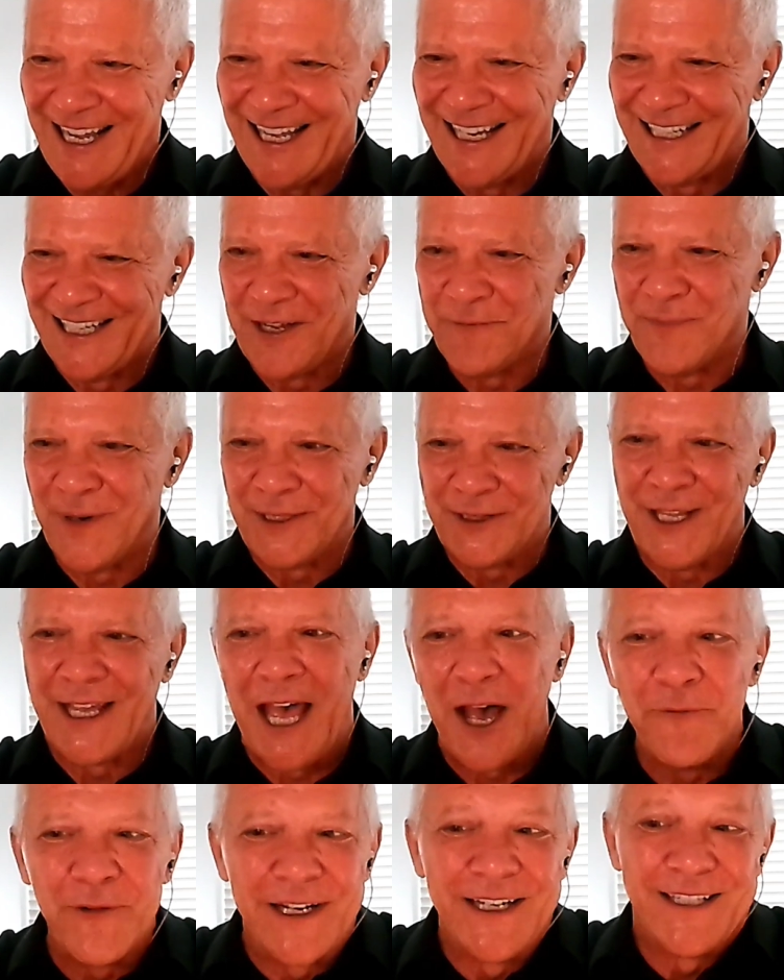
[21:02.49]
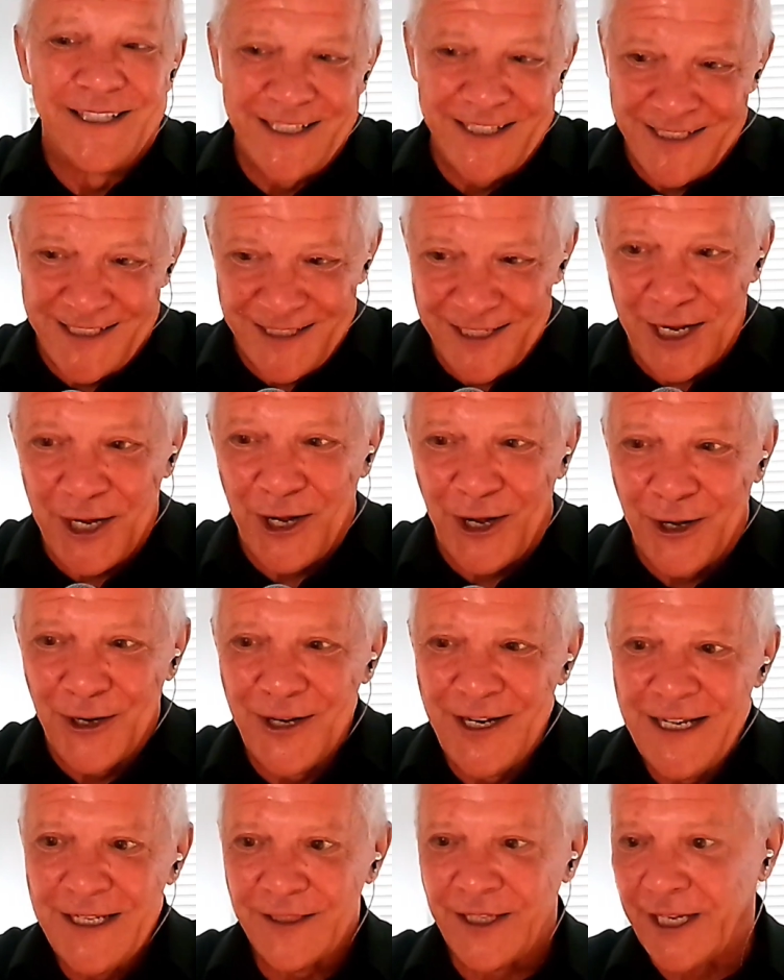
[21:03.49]
And but the evidence is
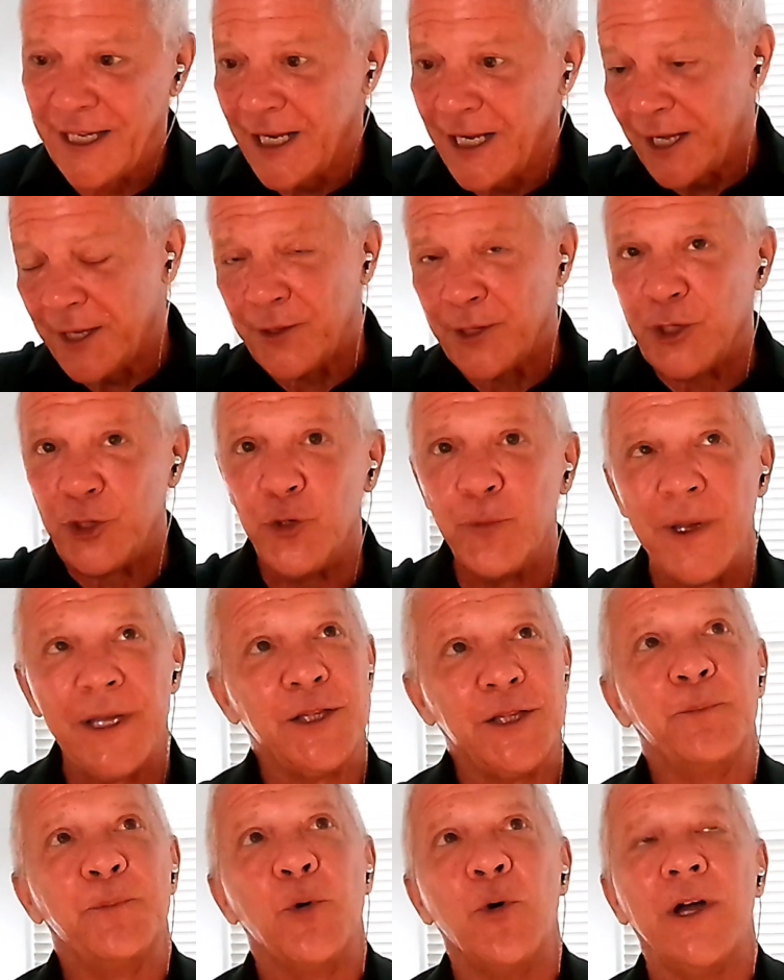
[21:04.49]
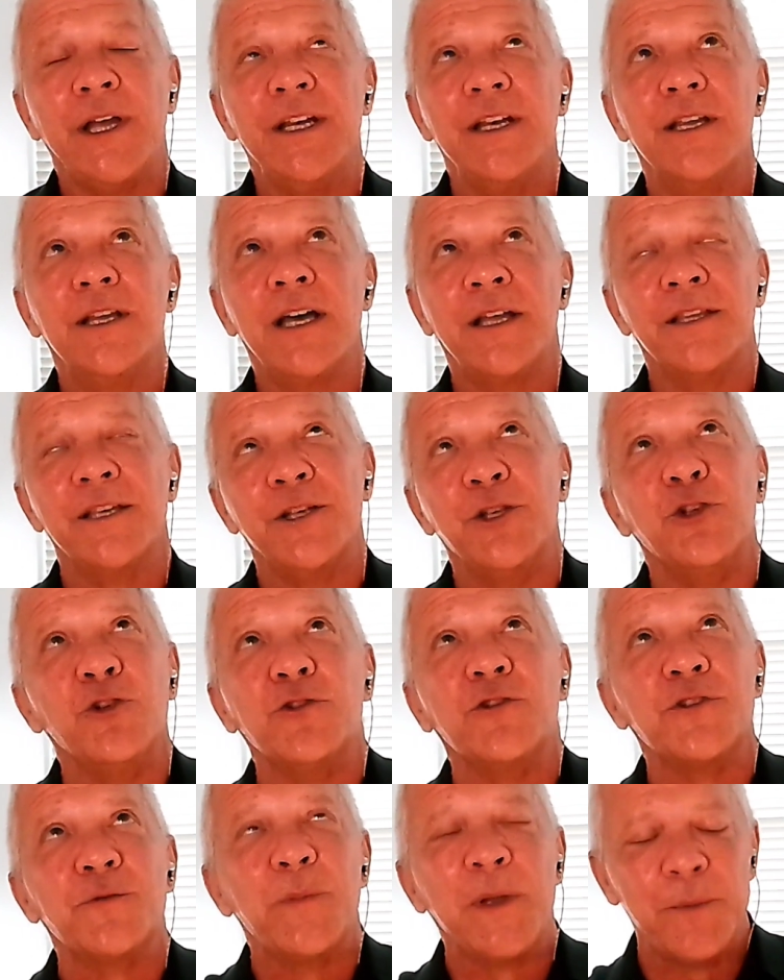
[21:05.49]
there. Like, and I think you make the point. I think
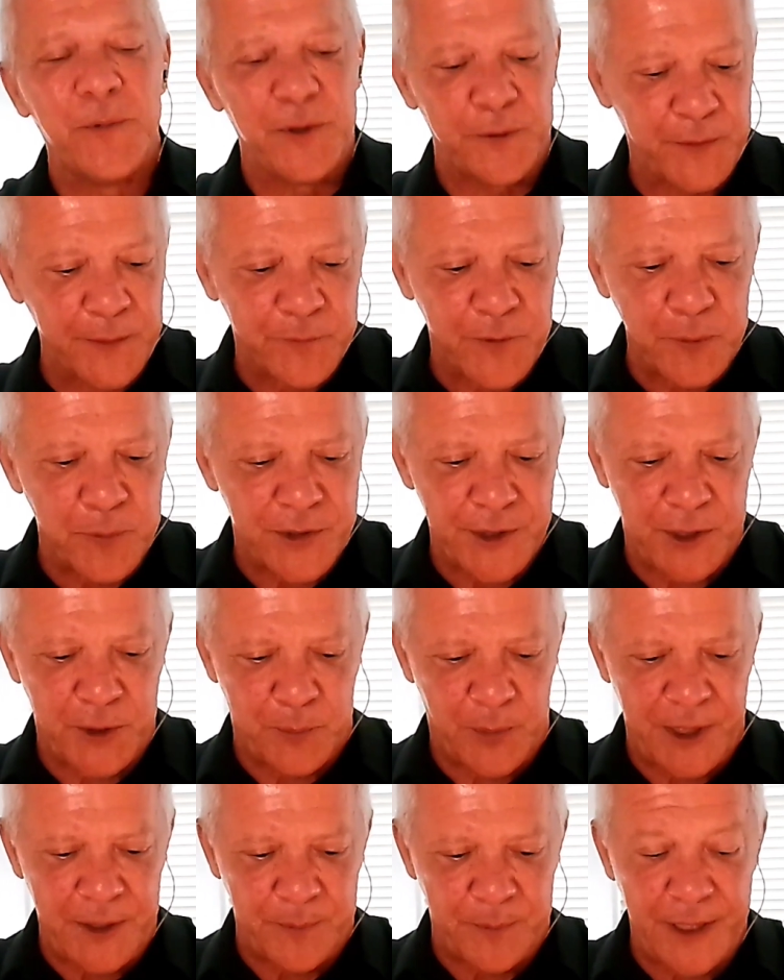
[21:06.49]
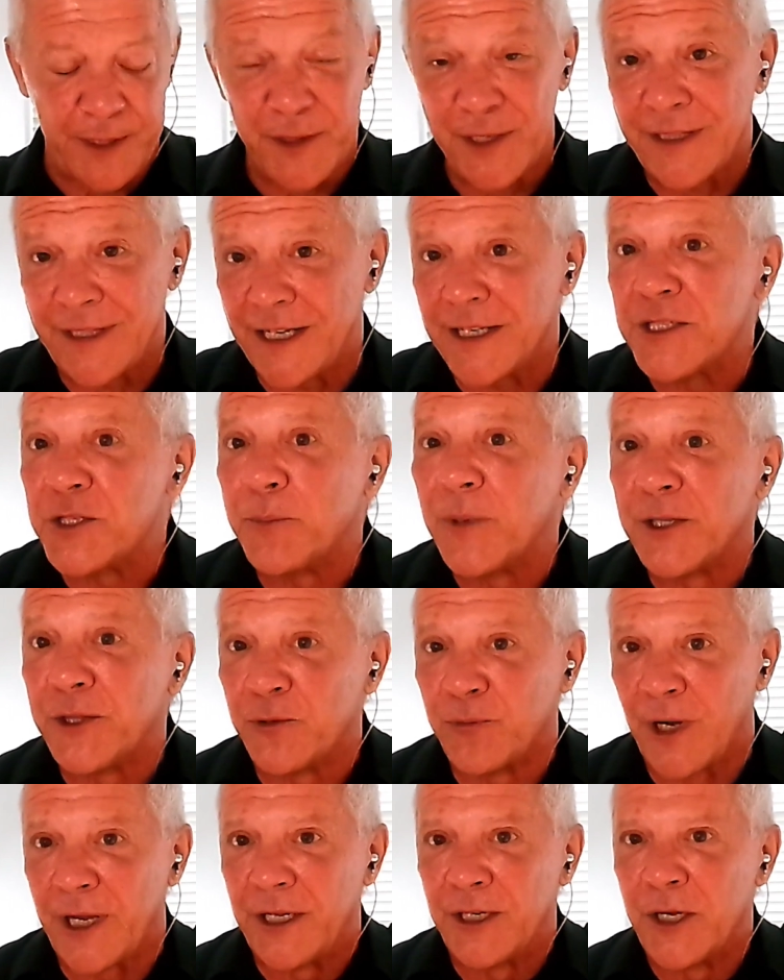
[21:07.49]
you use maybe 50% of pipe. I think that's about
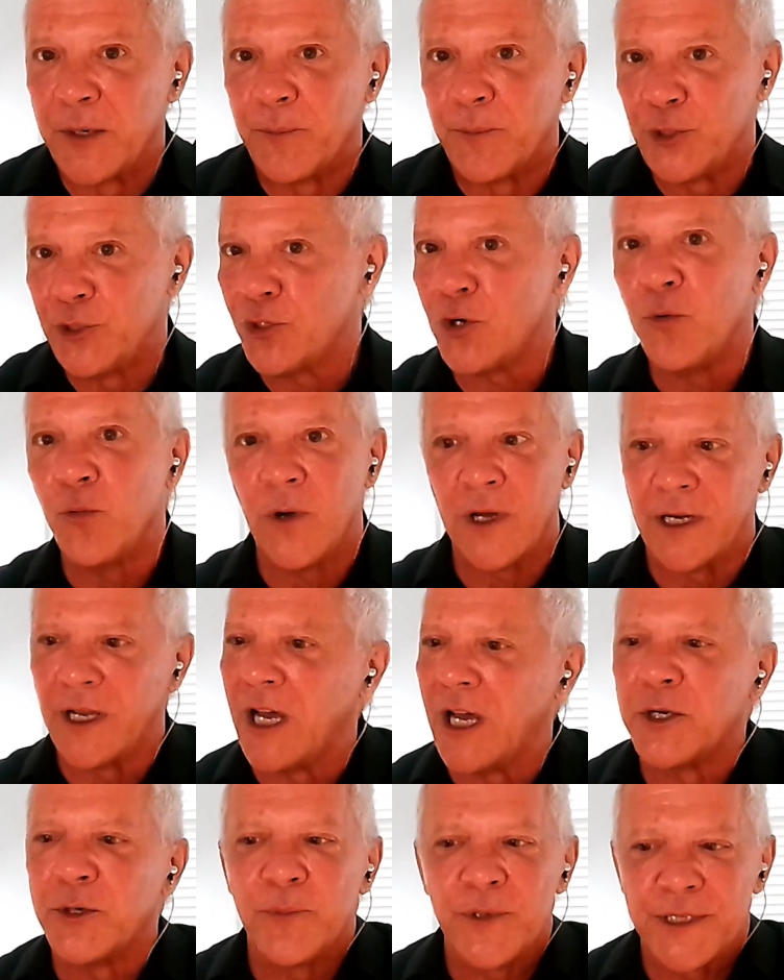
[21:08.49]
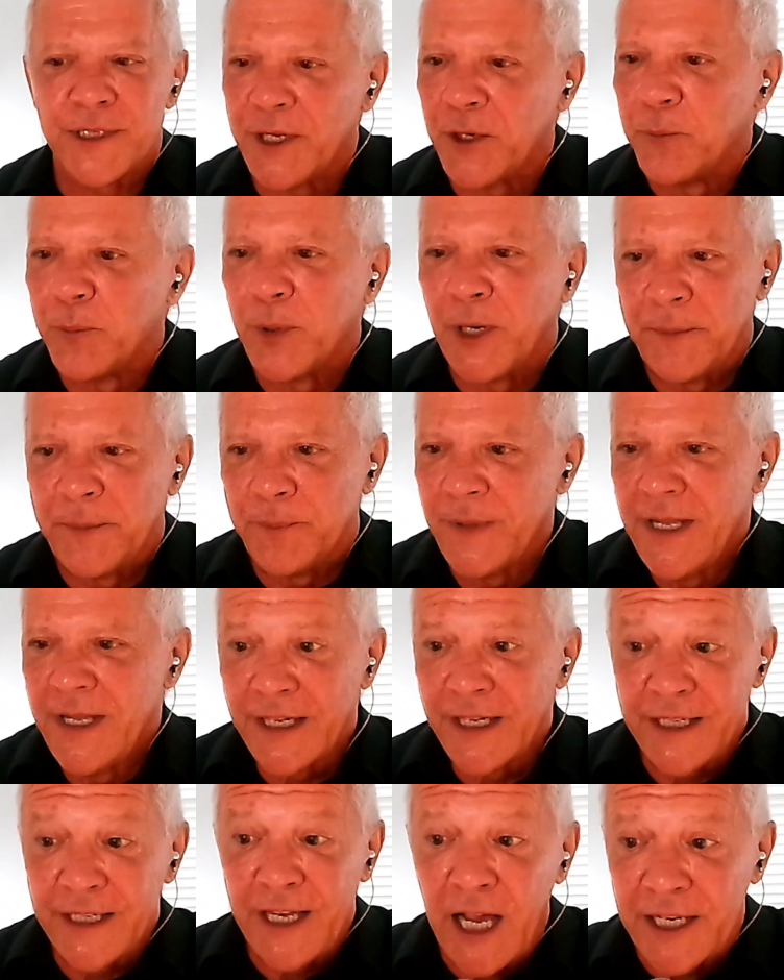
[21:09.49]
the right number. You don't want 100% of pipe
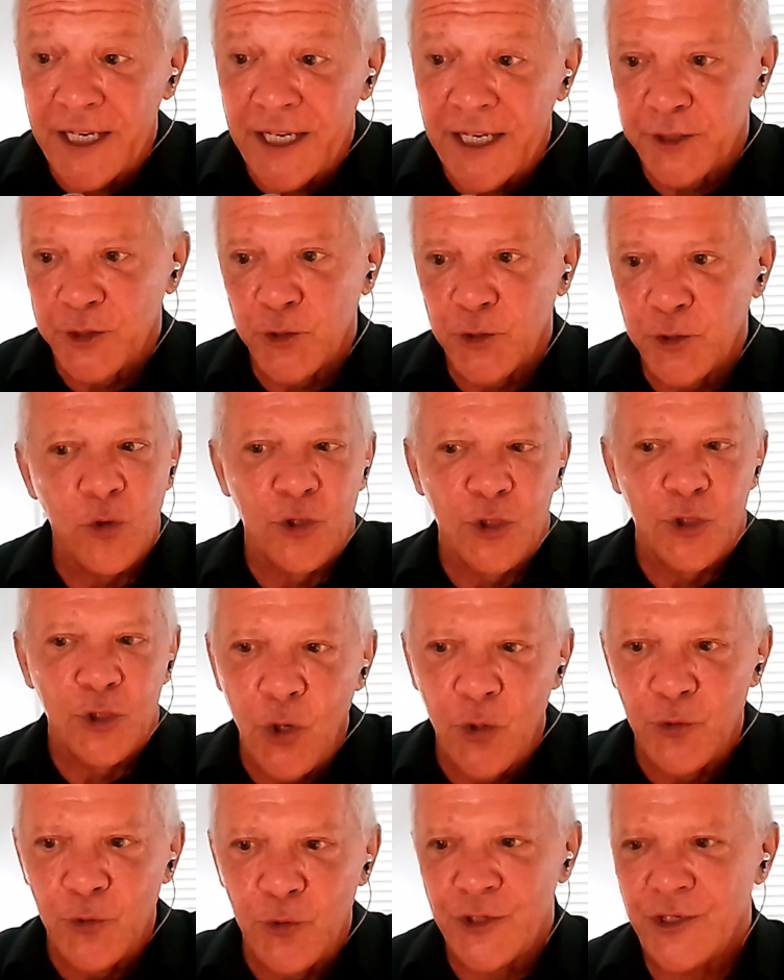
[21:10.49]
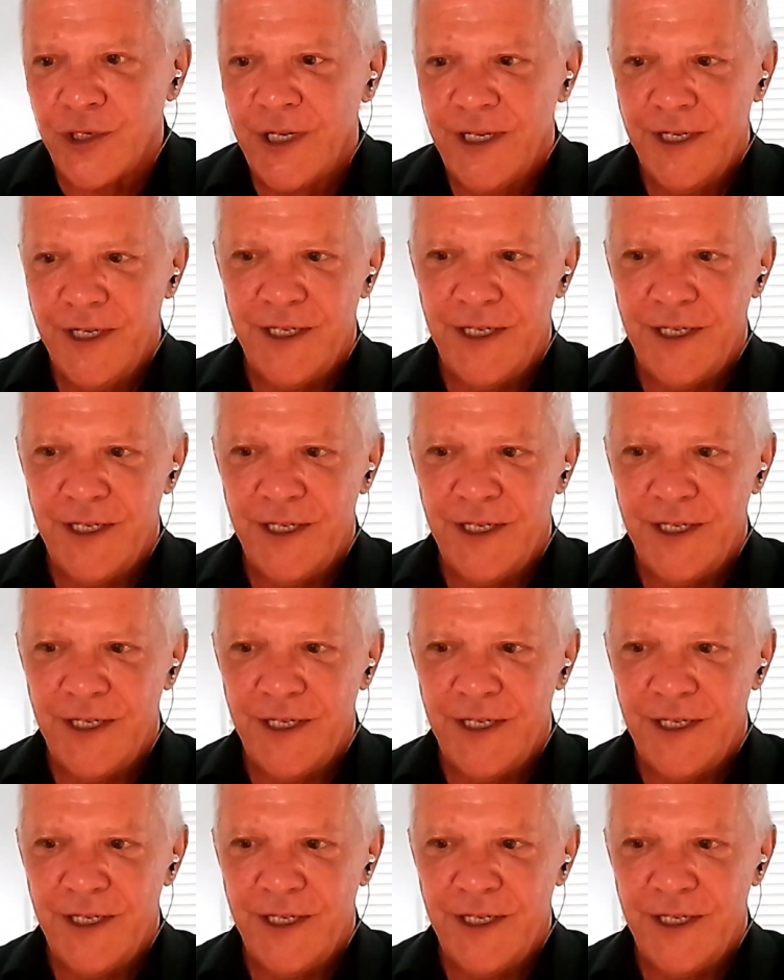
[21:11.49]
guided or coached.